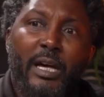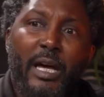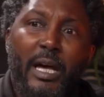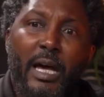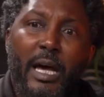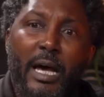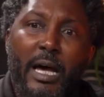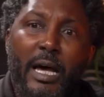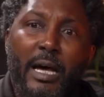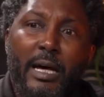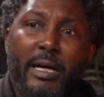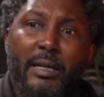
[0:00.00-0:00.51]
I
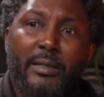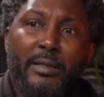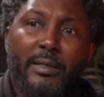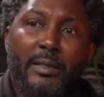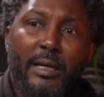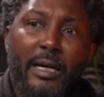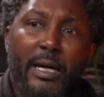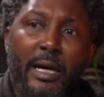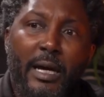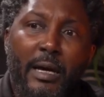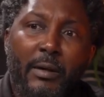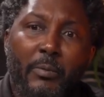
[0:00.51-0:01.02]
had,
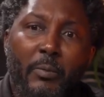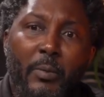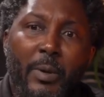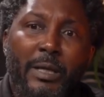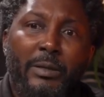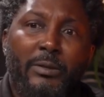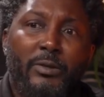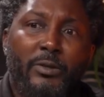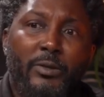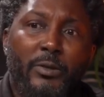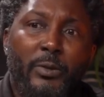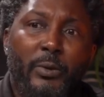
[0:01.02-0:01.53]
I
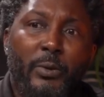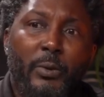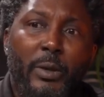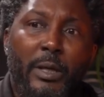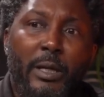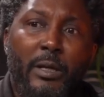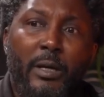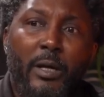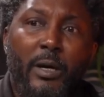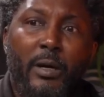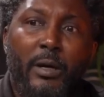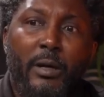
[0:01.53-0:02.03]
went
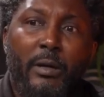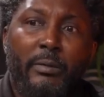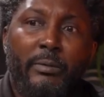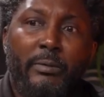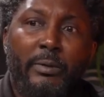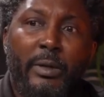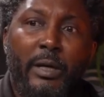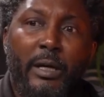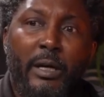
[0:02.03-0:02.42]
to a lot